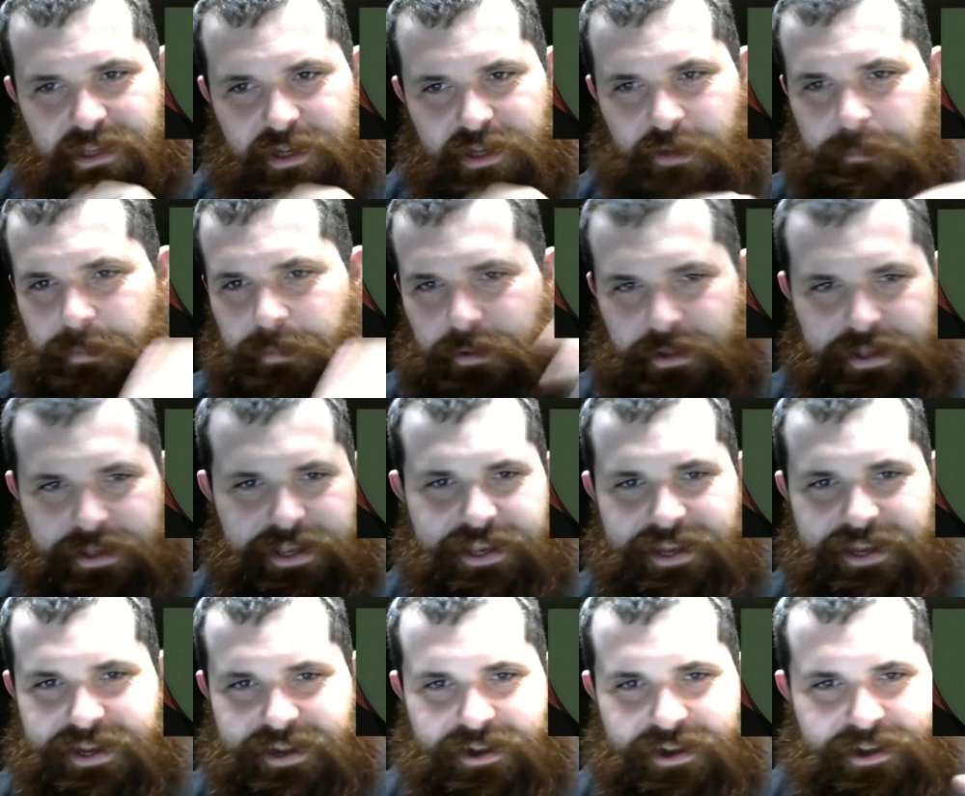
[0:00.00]

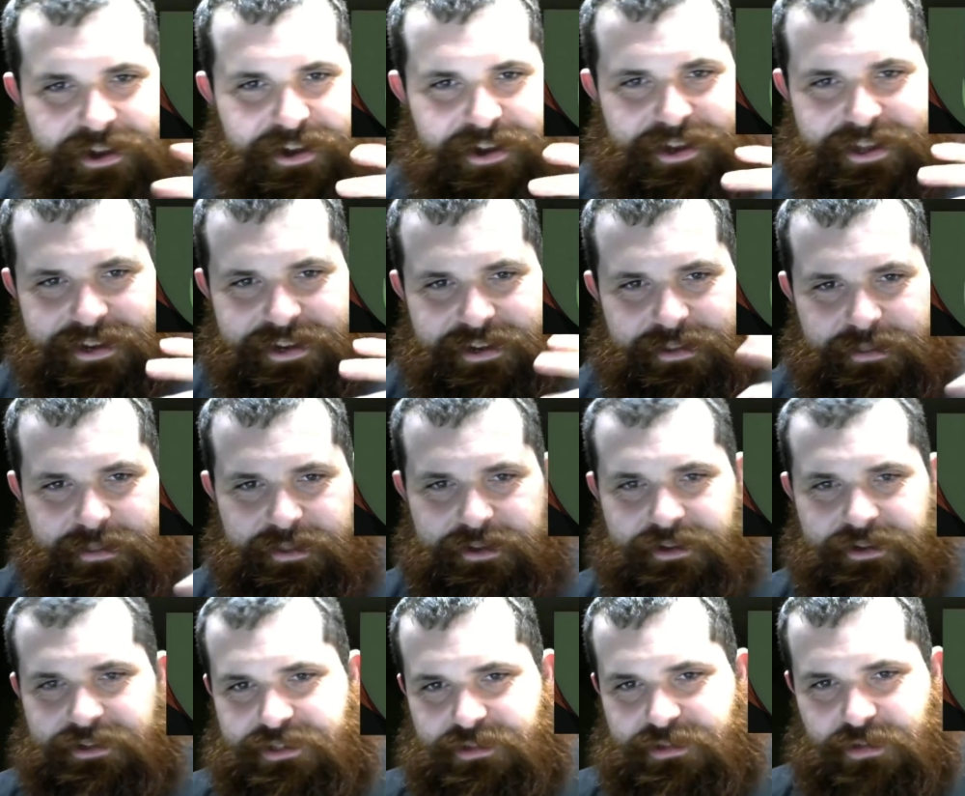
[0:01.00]
Playing on
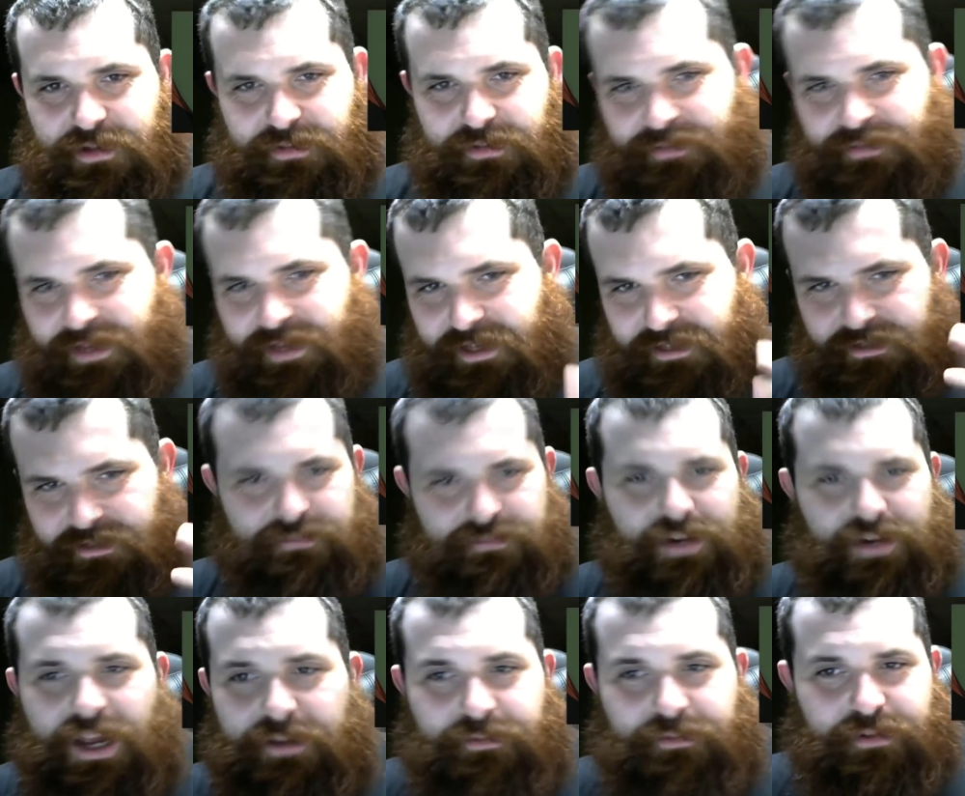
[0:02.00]
their sort of like this
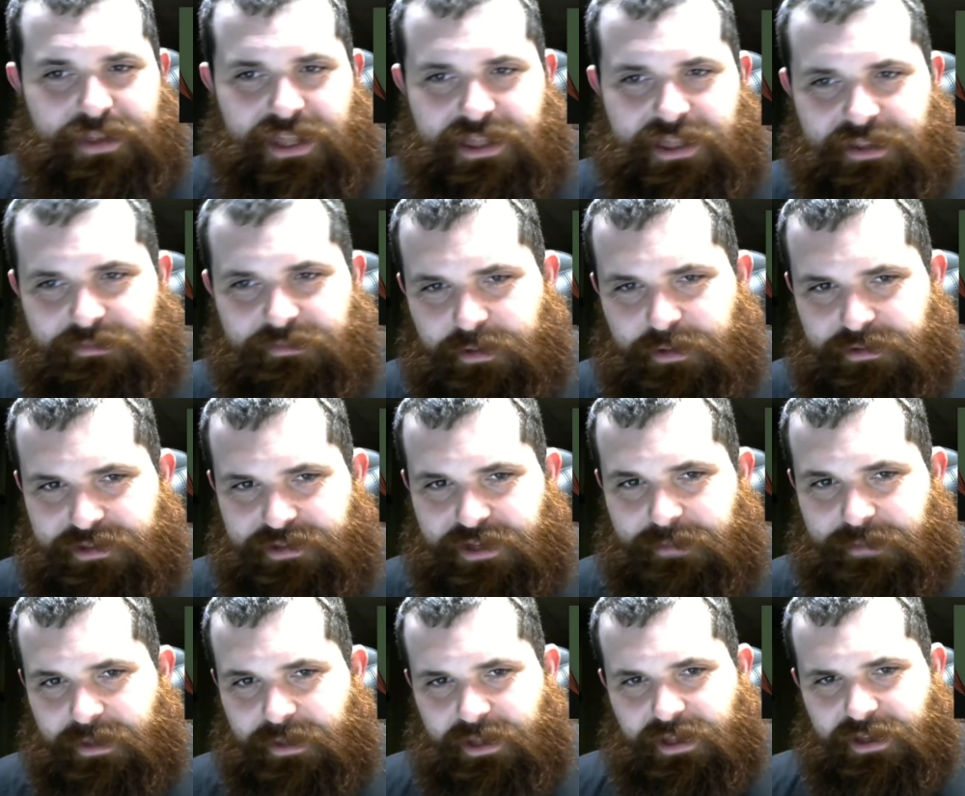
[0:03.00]
rivalry that they've built
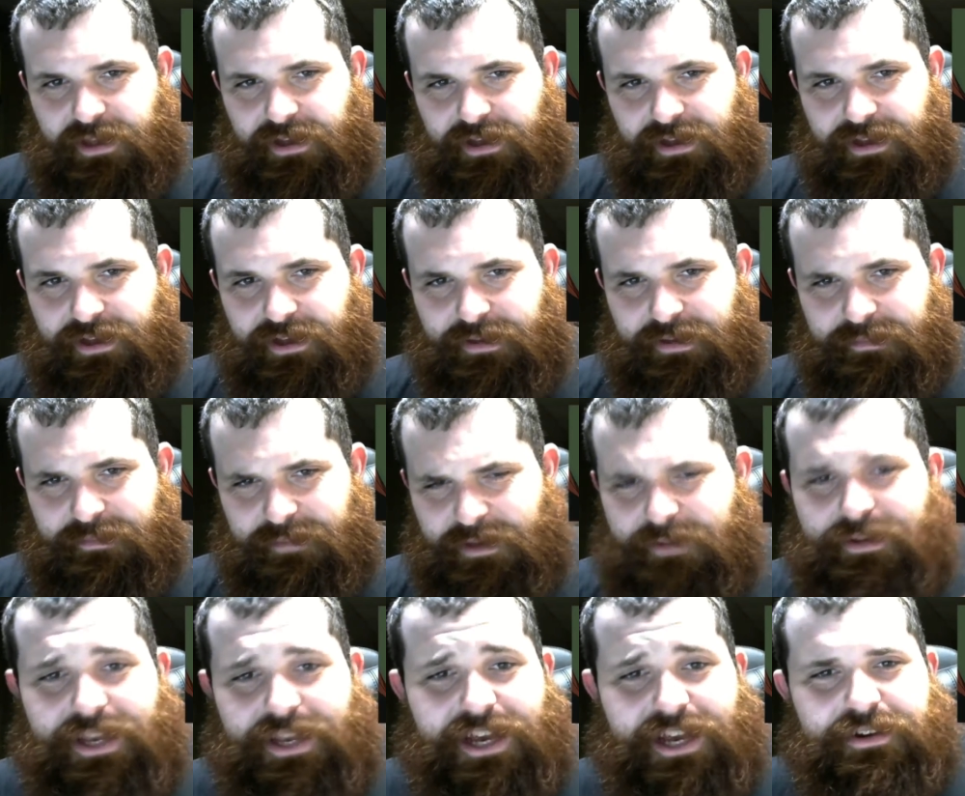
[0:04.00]
up. In
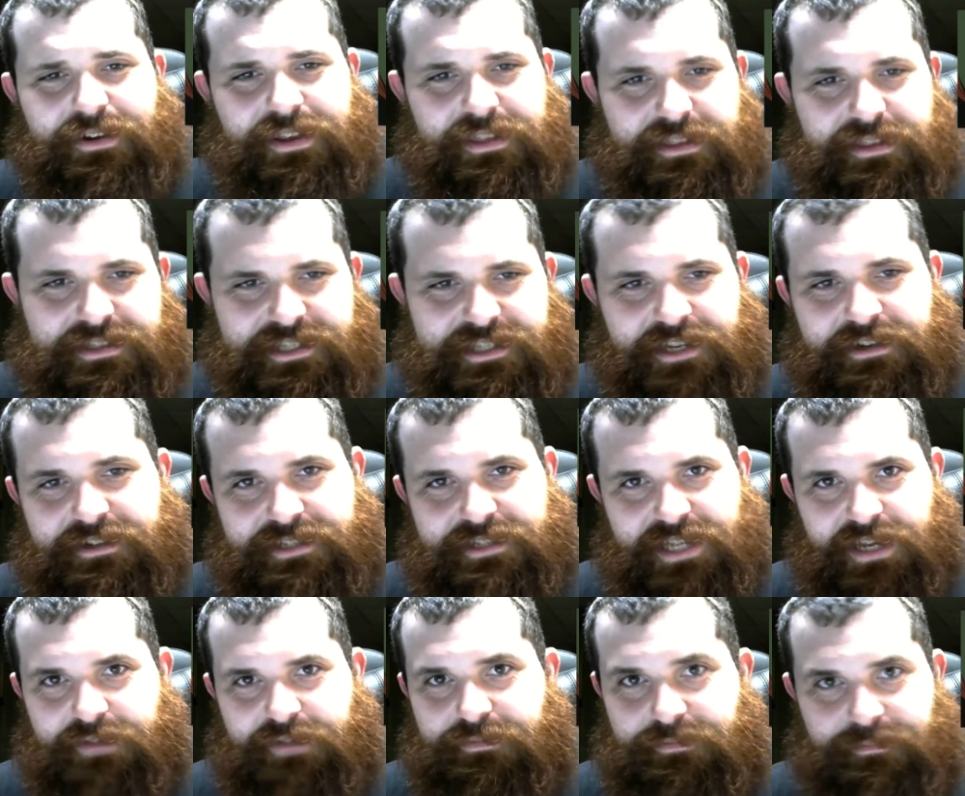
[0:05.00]
reality, these characters
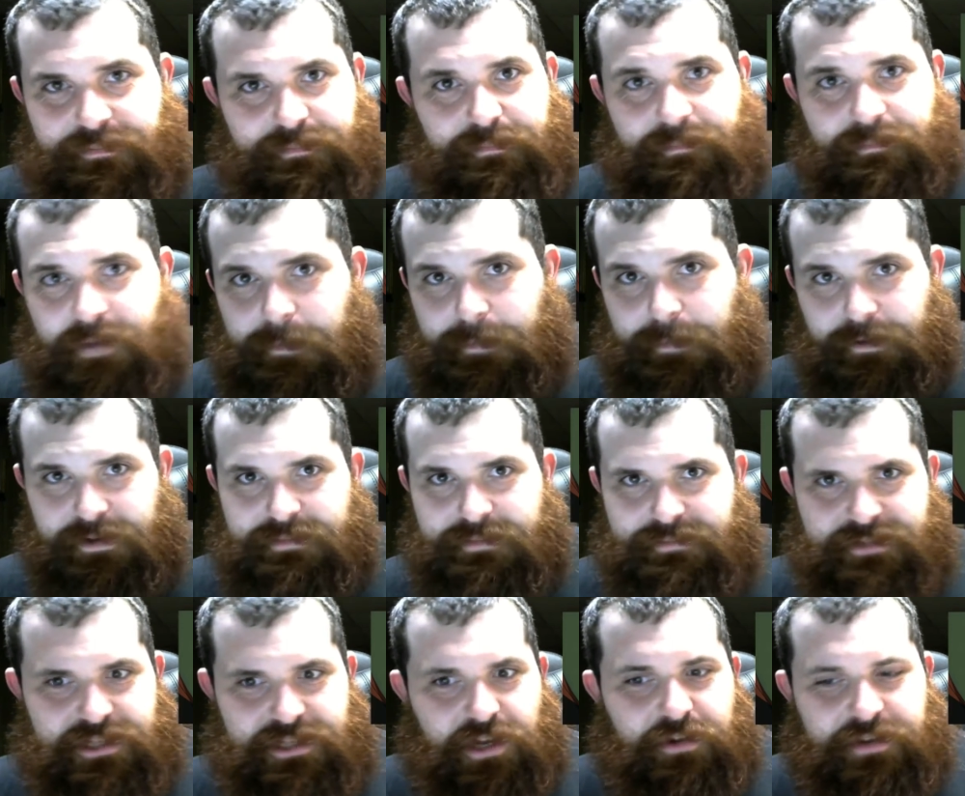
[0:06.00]
have a pretty
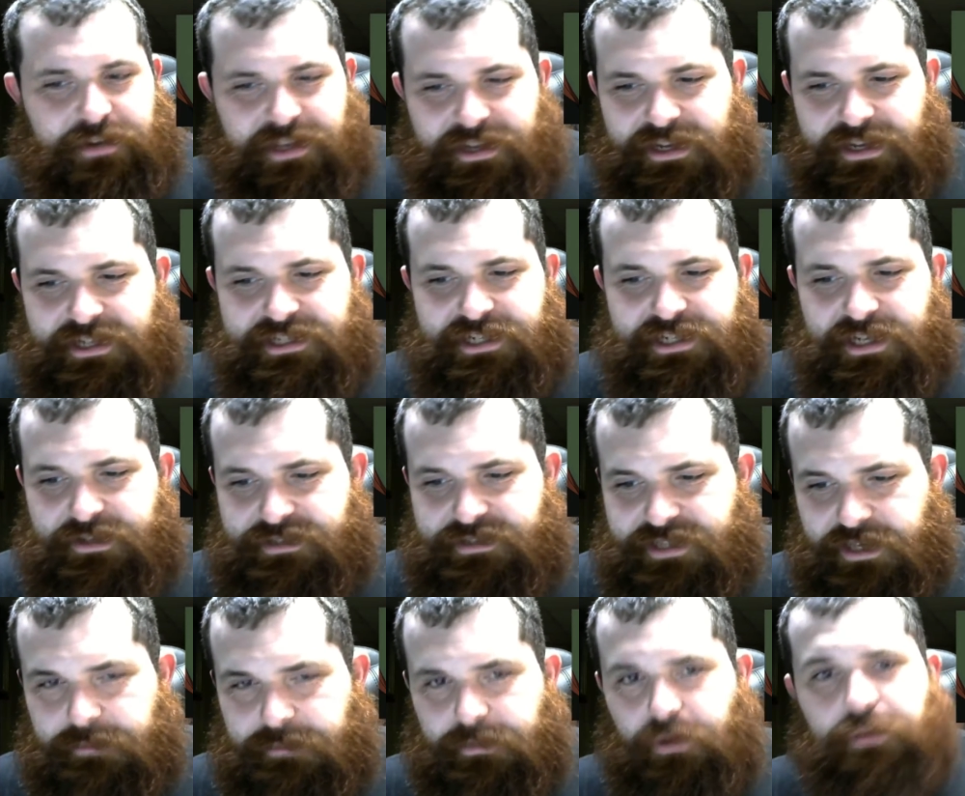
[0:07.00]
solid connection, I would
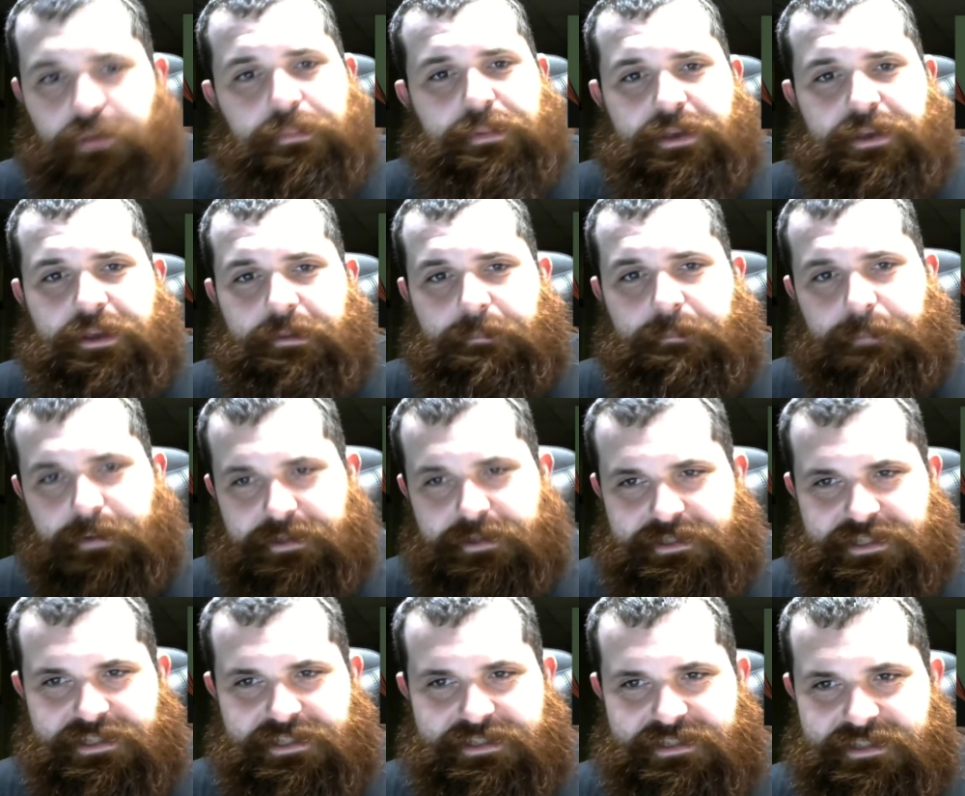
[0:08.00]
say, both being
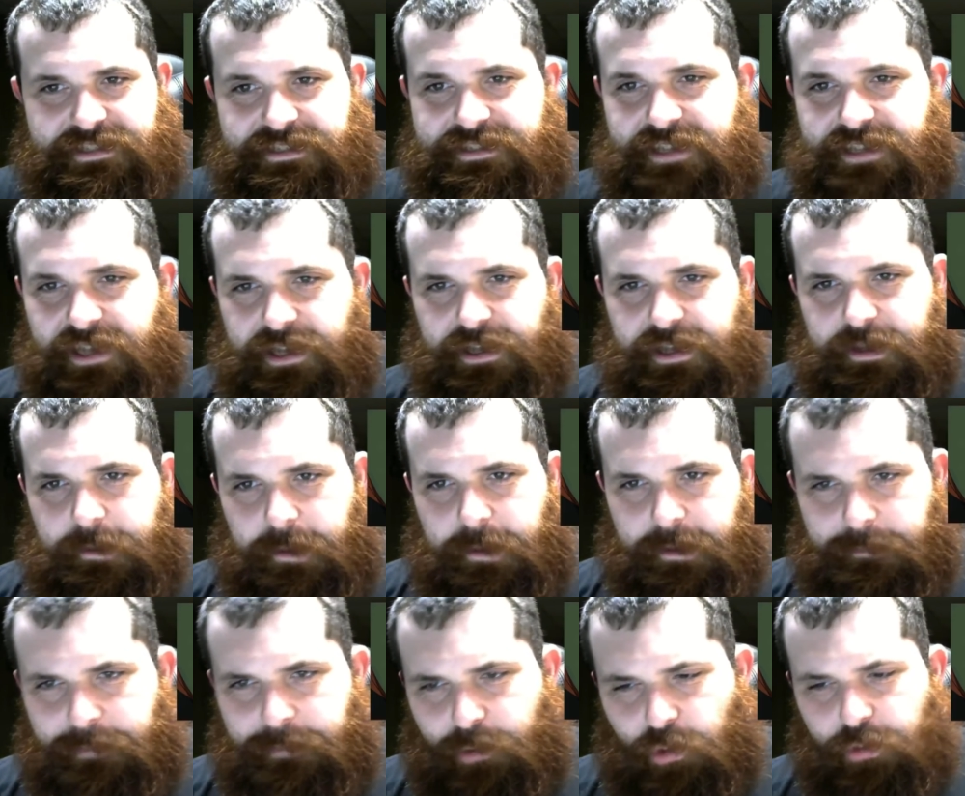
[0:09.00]
princesses
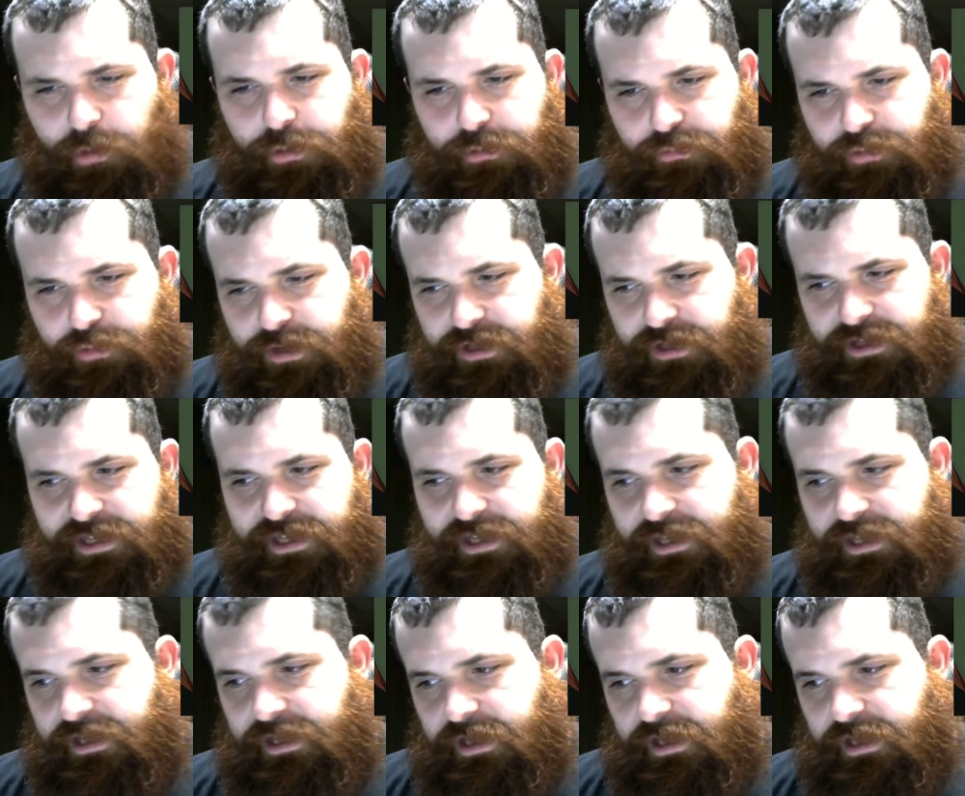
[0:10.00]
and both really,